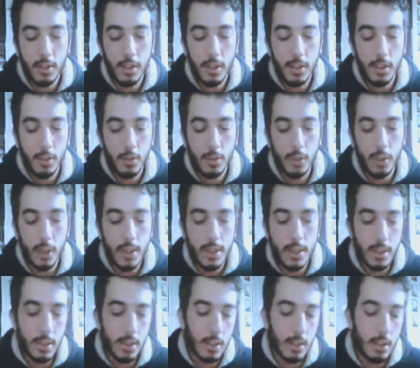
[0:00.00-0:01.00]
this
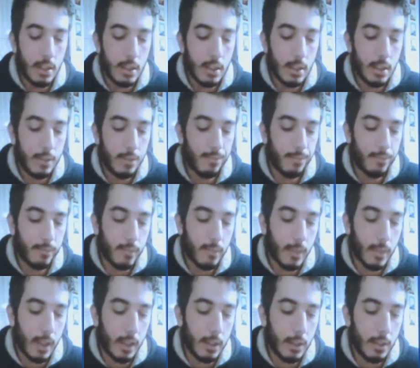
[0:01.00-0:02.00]

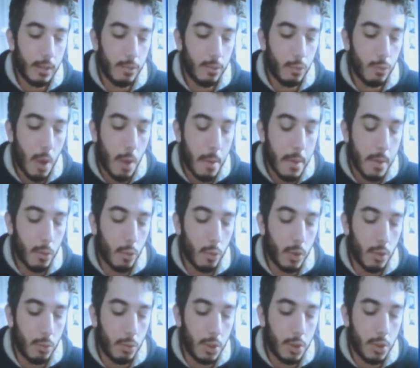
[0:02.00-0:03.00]
I mean,
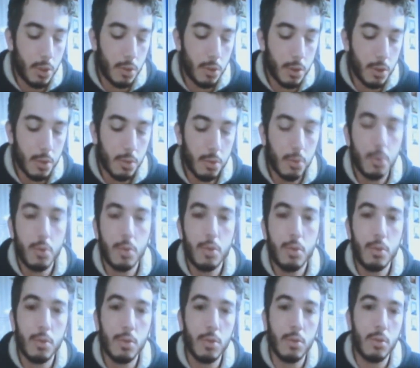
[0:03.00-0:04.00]
we choose
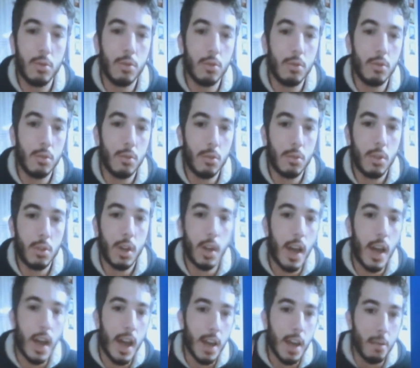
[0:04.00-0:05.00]
to
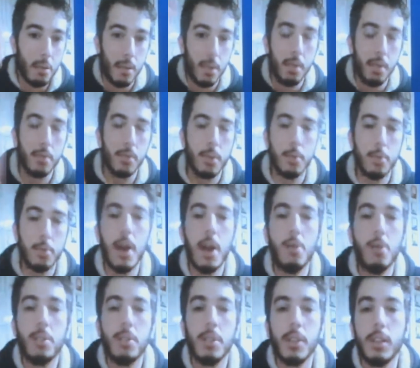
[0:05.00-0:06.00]
climb the
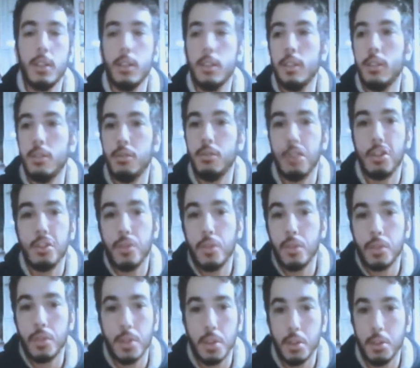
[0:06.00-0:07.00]
mountain not
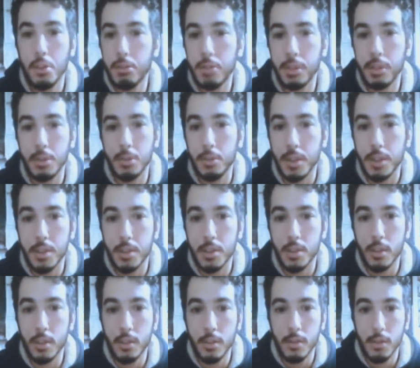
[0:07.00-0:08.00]
for security
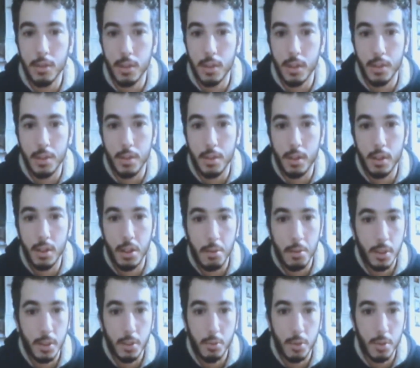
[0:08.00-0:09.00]
reasons, sincerely. I
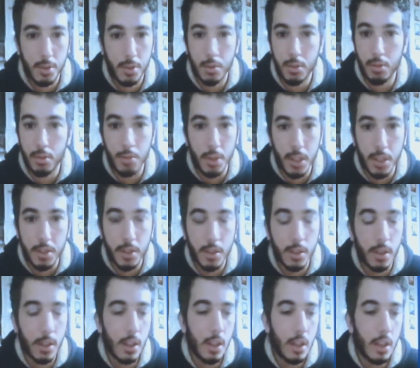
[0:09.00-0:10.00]
mean, there was no risk.
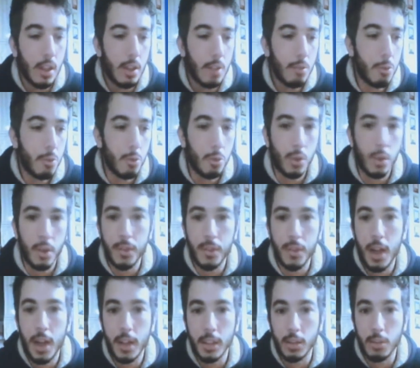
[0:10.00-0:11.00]
We would have
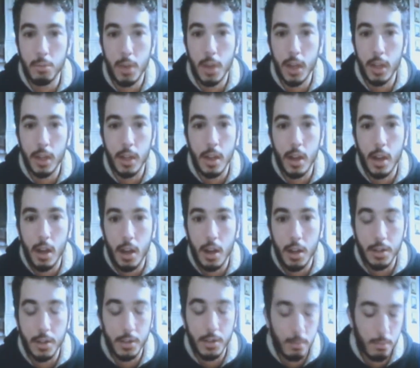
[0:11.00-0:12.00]
done it by
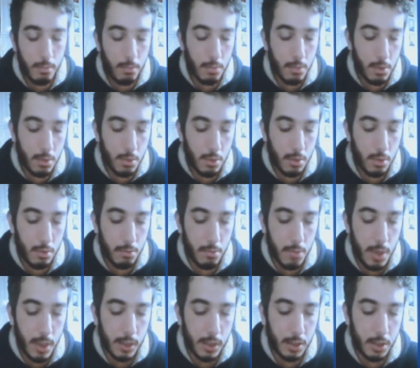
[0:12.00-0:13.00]
cars,
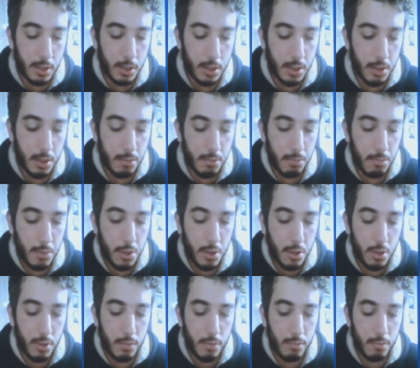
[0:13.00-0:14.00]
but you
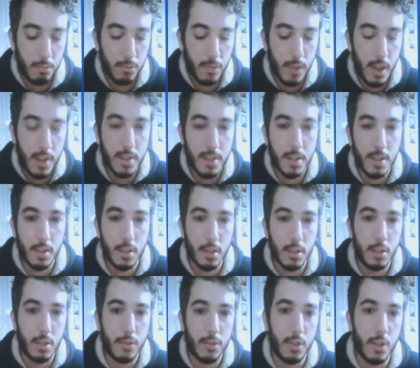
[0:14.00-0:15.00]
know, as
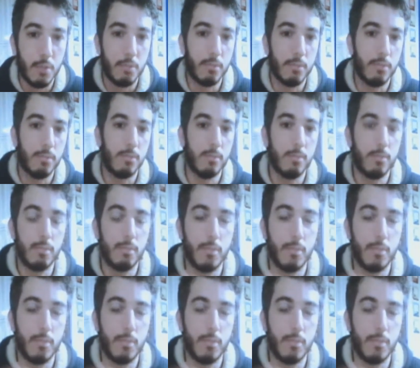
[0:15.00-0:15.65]
from